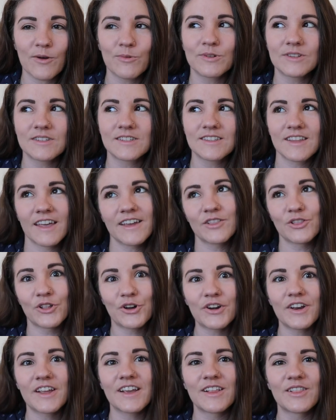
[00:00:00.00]
I was like
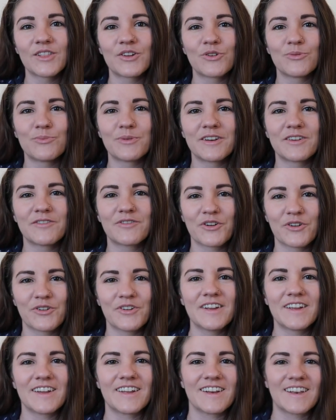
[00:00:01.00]
learning a little bit of
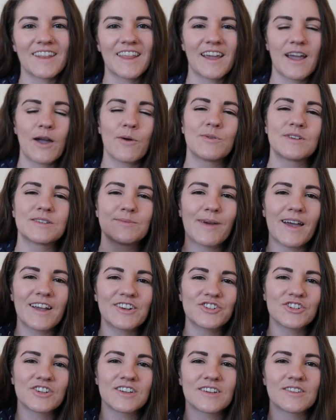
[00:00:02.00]
Korean. Like I was
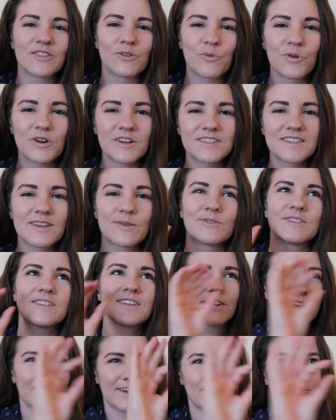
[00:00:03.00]
matching the words I was
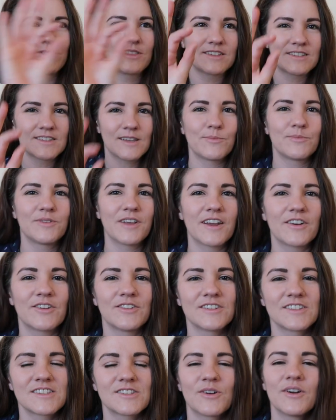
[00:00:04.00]
hearing with the
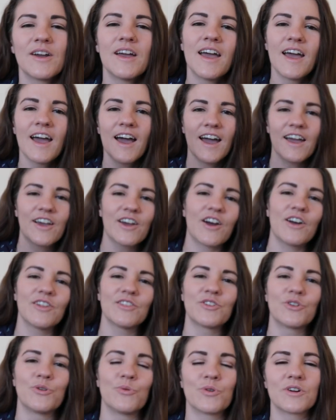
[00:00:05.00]
subtitles. So I caught
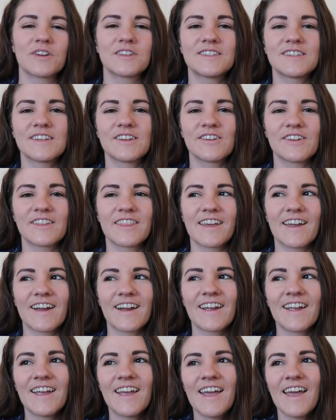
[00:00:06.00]
little words here and
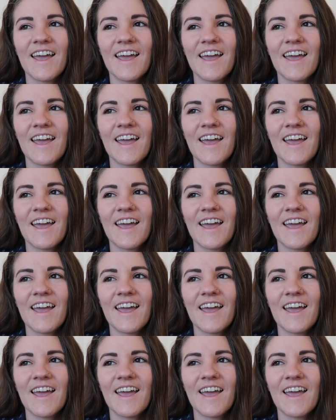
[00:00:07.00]
there.